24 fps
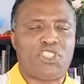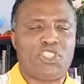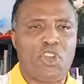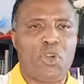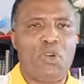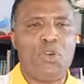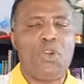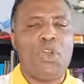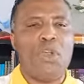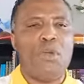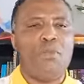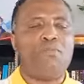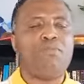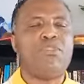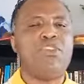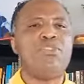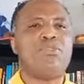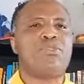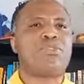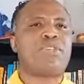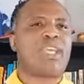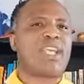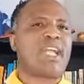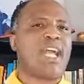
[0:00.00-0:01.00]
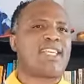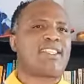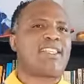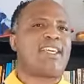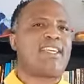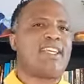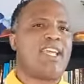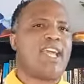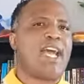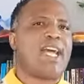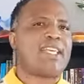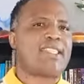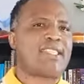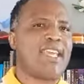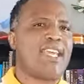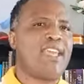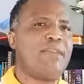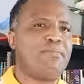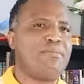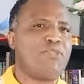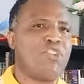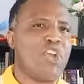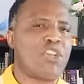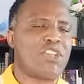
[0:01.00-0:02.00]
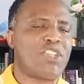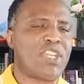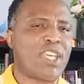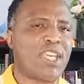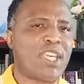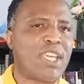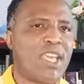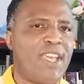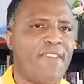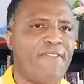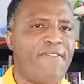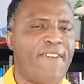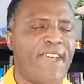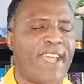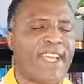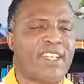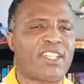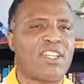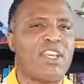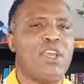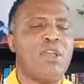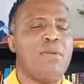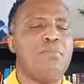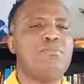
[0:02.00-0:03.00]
So music has, an, has a hypnotic effect.